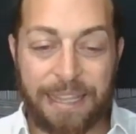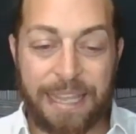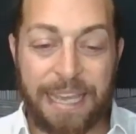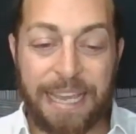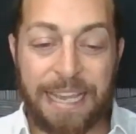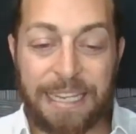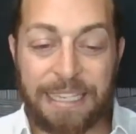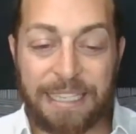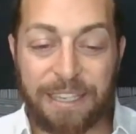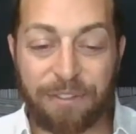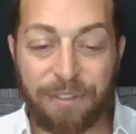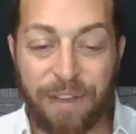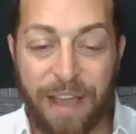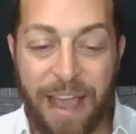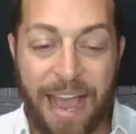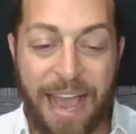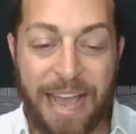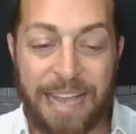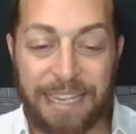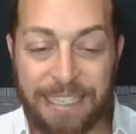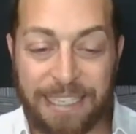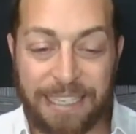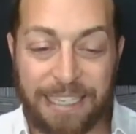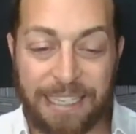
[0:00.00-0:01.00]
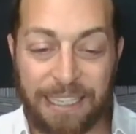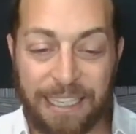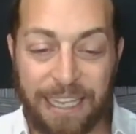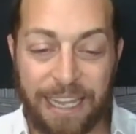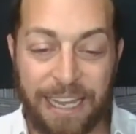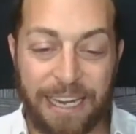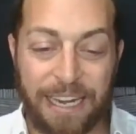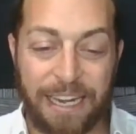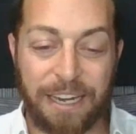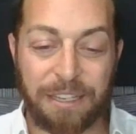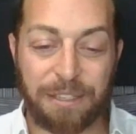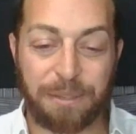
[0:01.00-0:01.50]
Things have
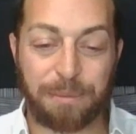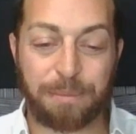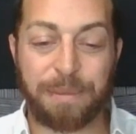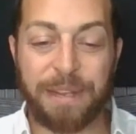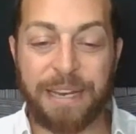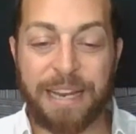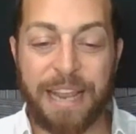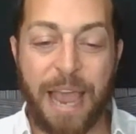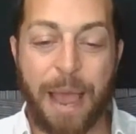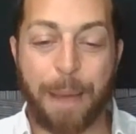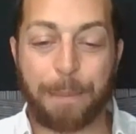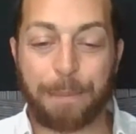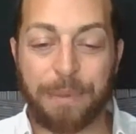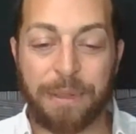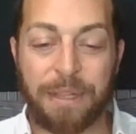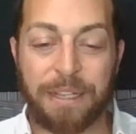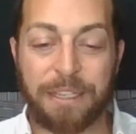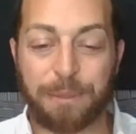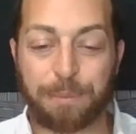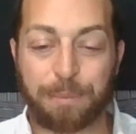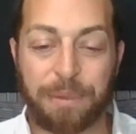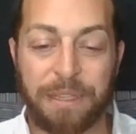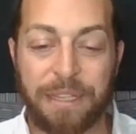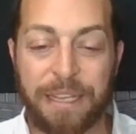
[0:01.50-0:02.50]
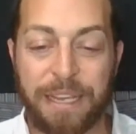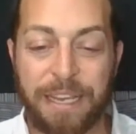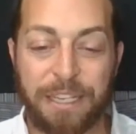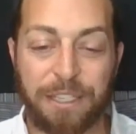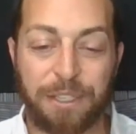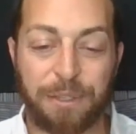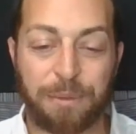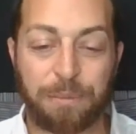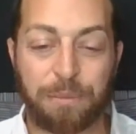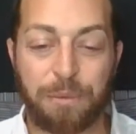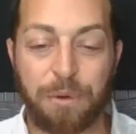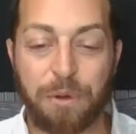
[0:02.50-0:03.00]
escalated as Minneapolis
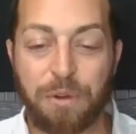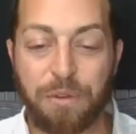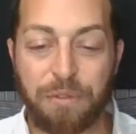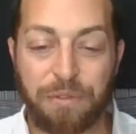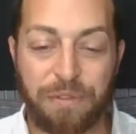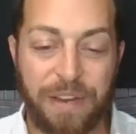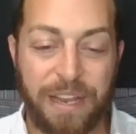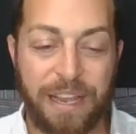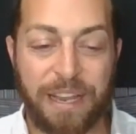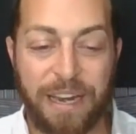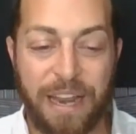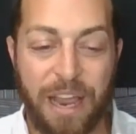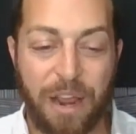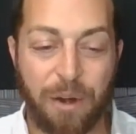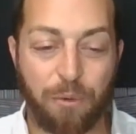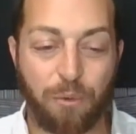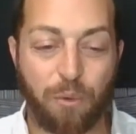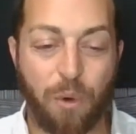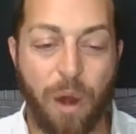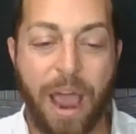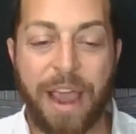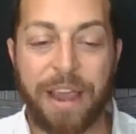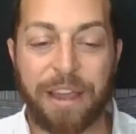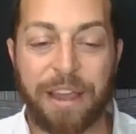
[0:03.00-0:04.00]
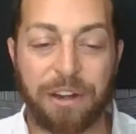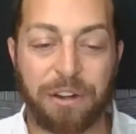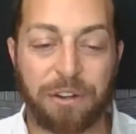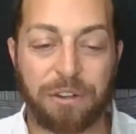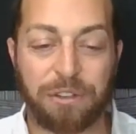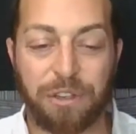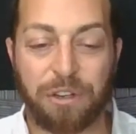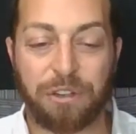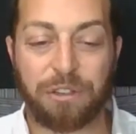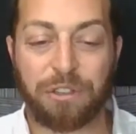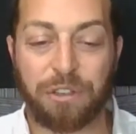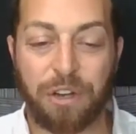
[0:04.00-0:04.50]
police moved in and
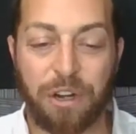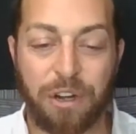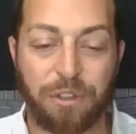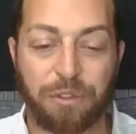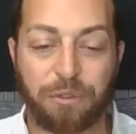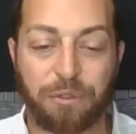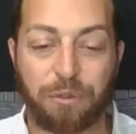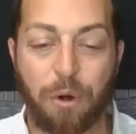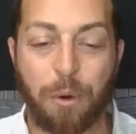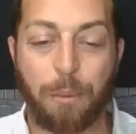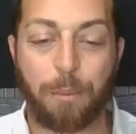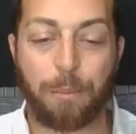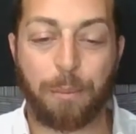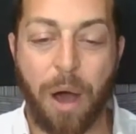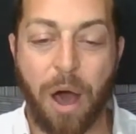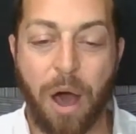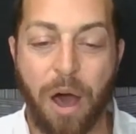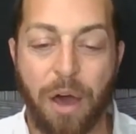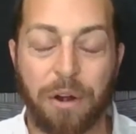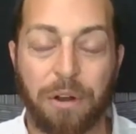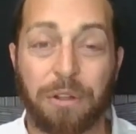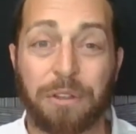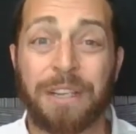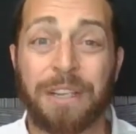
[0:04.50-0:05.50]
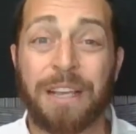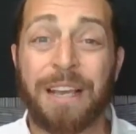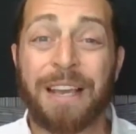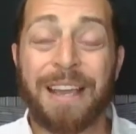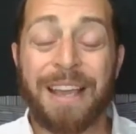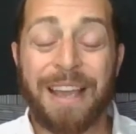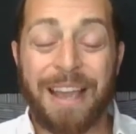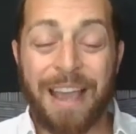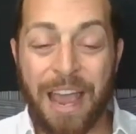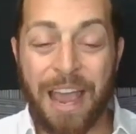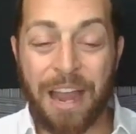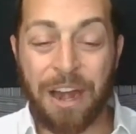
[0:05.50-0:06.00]
rioters are starting to throw bottles
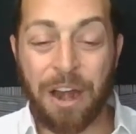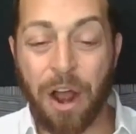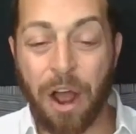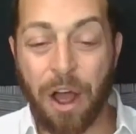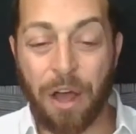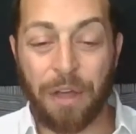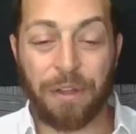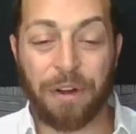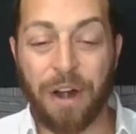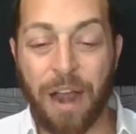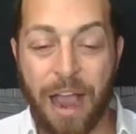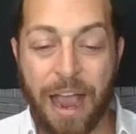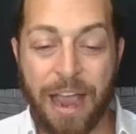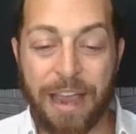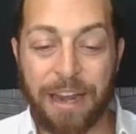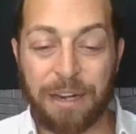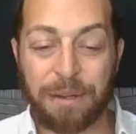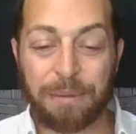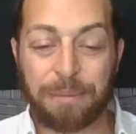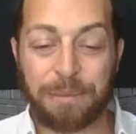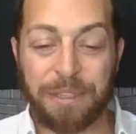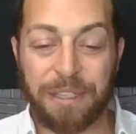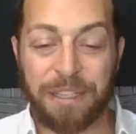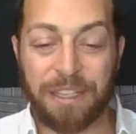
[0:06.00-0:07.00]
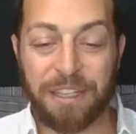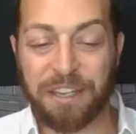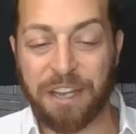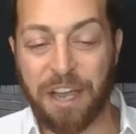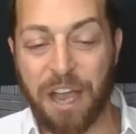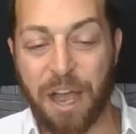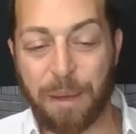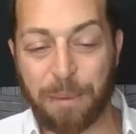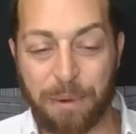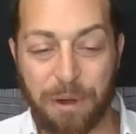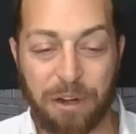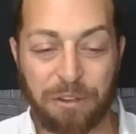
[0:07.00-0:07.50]
and other items at the
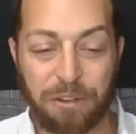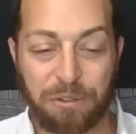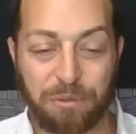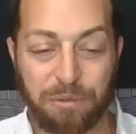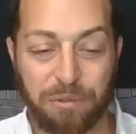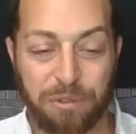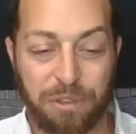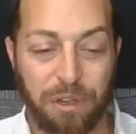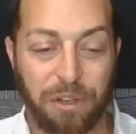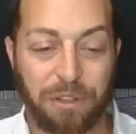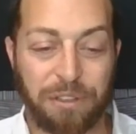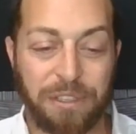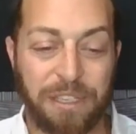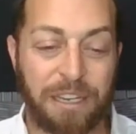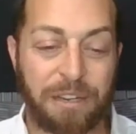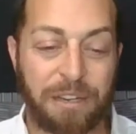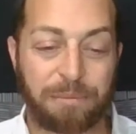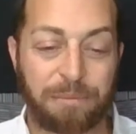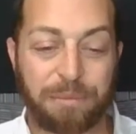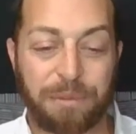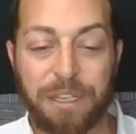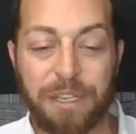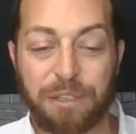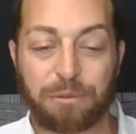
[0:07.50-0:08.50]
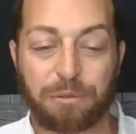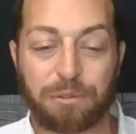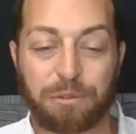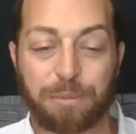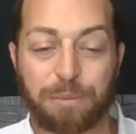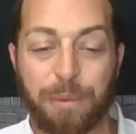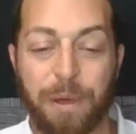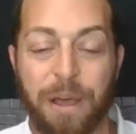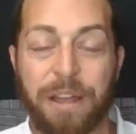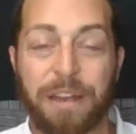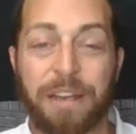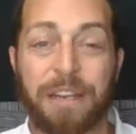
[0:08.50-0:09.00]
cop cars, resulting in police
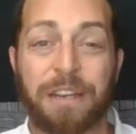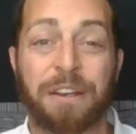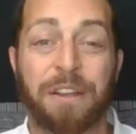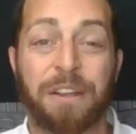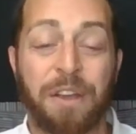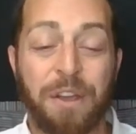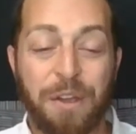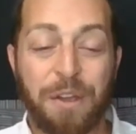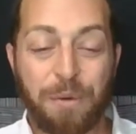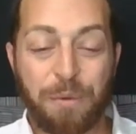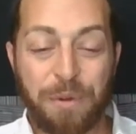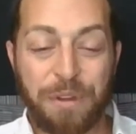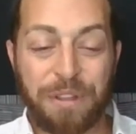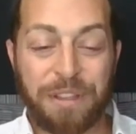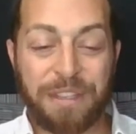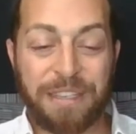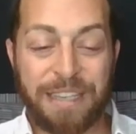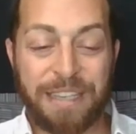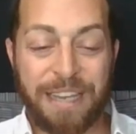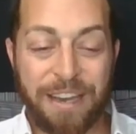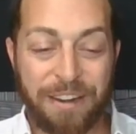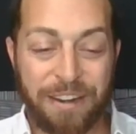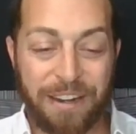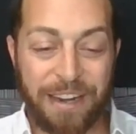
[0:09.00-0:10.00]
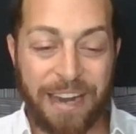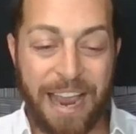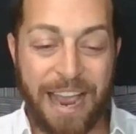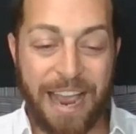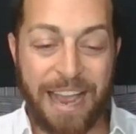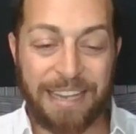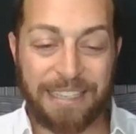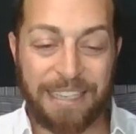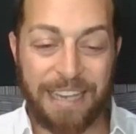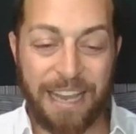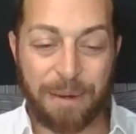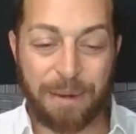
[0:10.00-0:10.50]
responding with tear
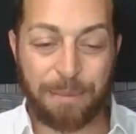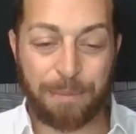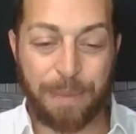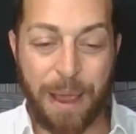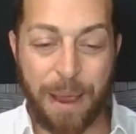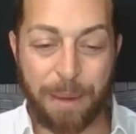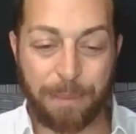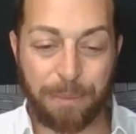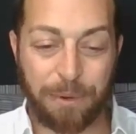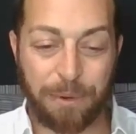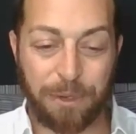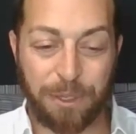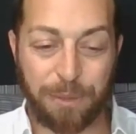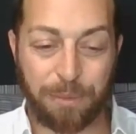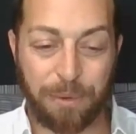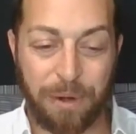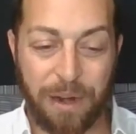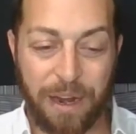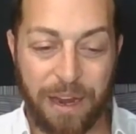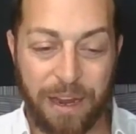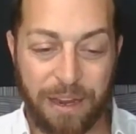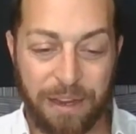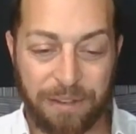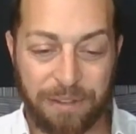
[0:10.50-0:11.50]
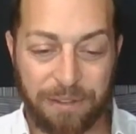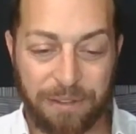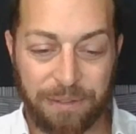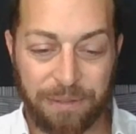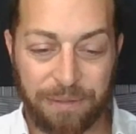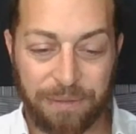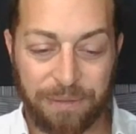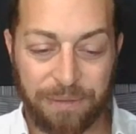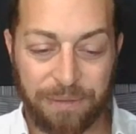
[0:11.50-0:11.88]
gas and pepper spray.